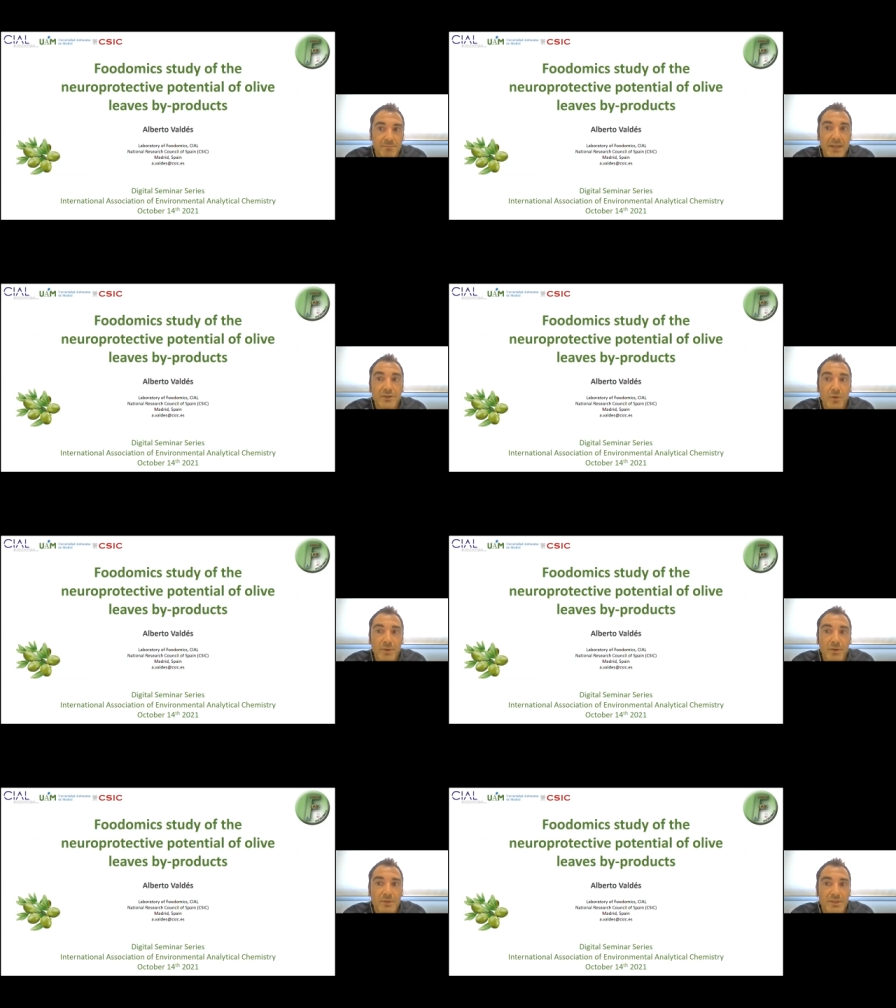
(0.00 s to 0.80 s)
main
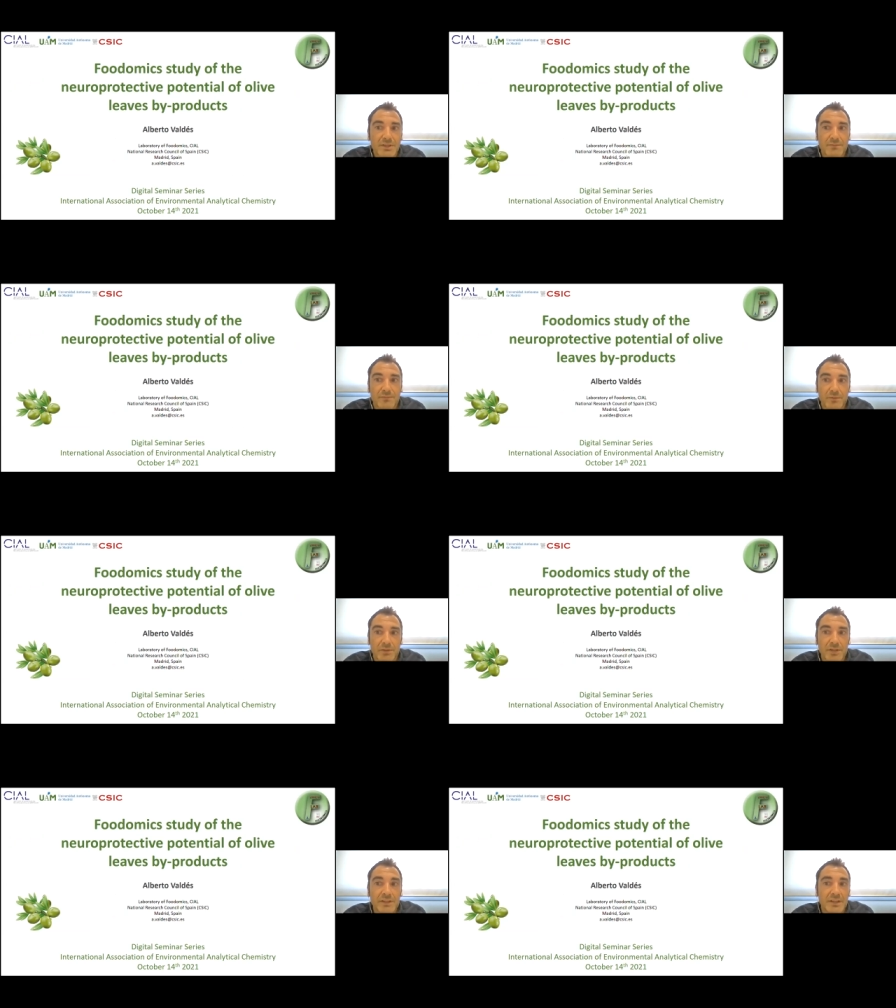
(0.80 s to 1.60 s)
topic, which is food
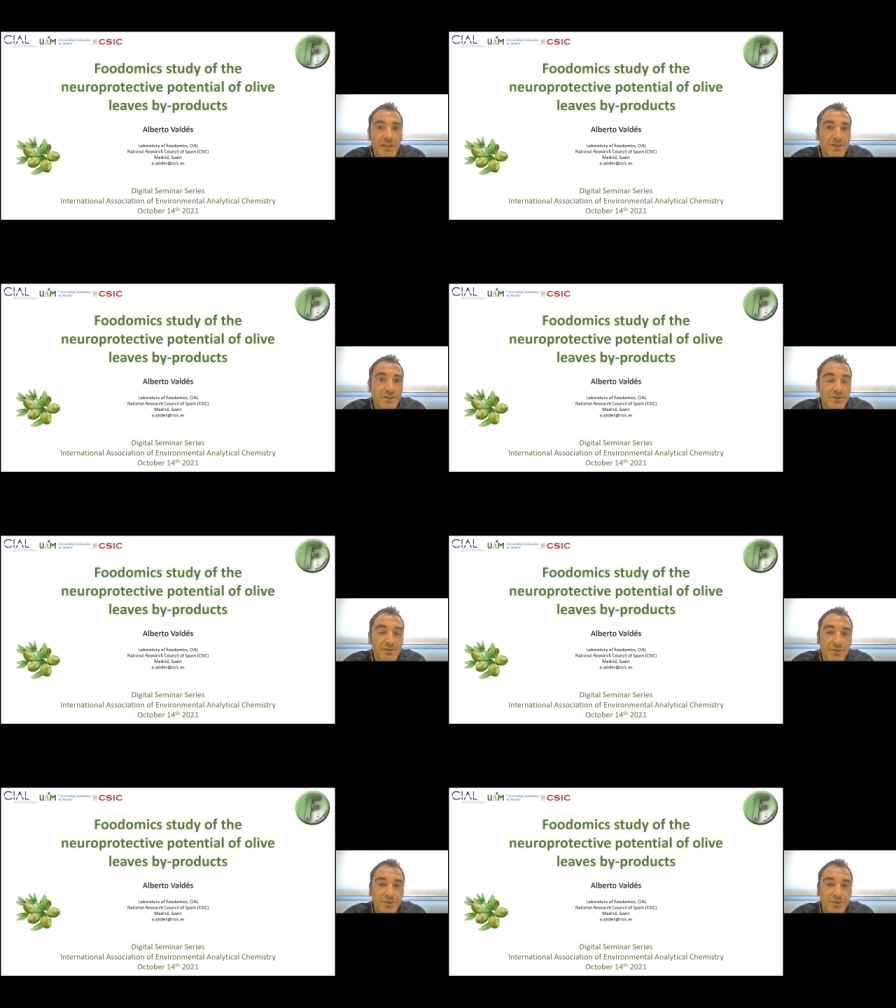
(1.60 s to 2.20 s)
authentication.